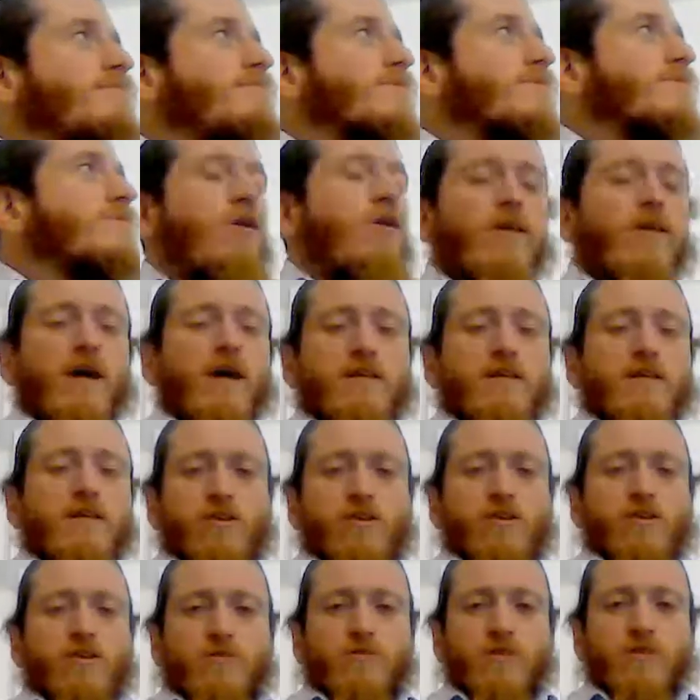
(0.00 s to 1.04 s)

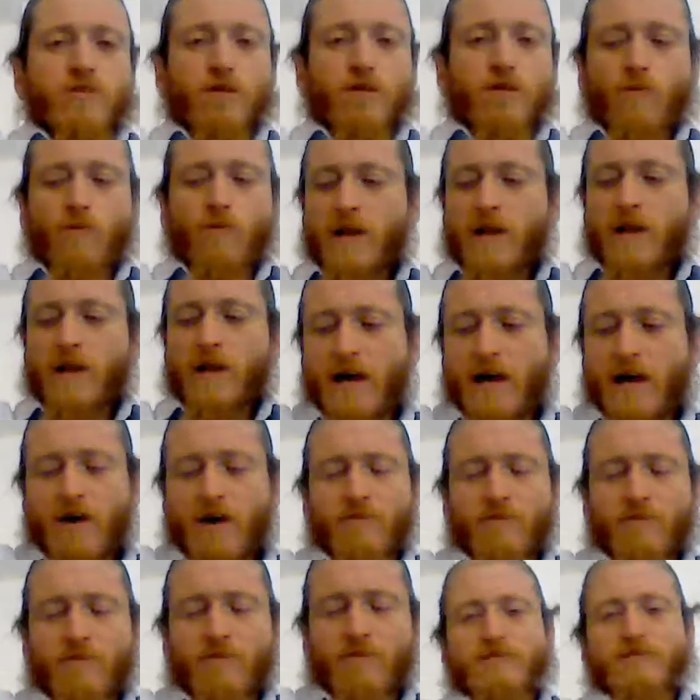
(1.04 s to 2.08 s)
So when in
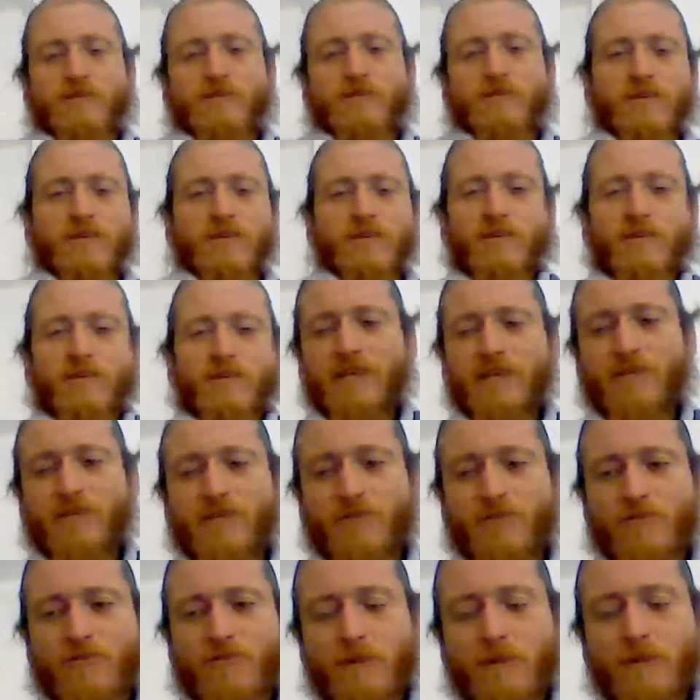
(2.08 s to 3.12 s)
doubt, do the 70
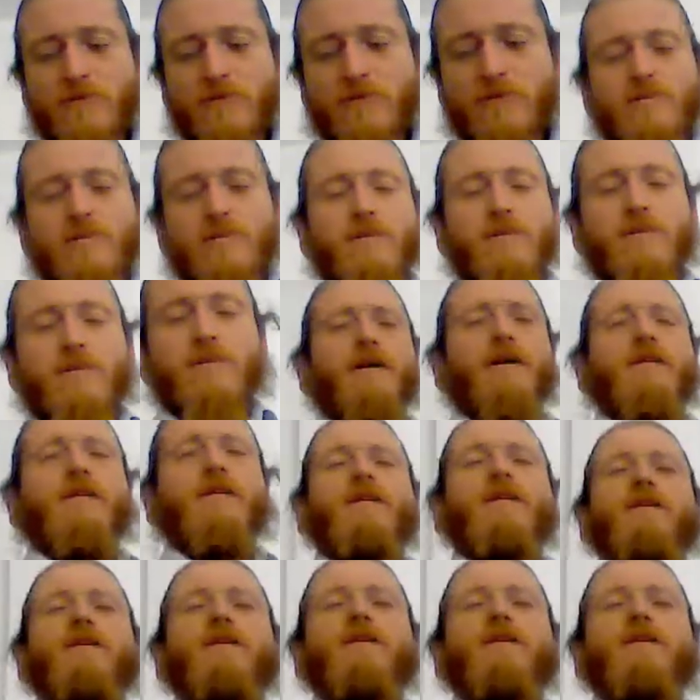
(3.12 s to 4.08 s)
screams and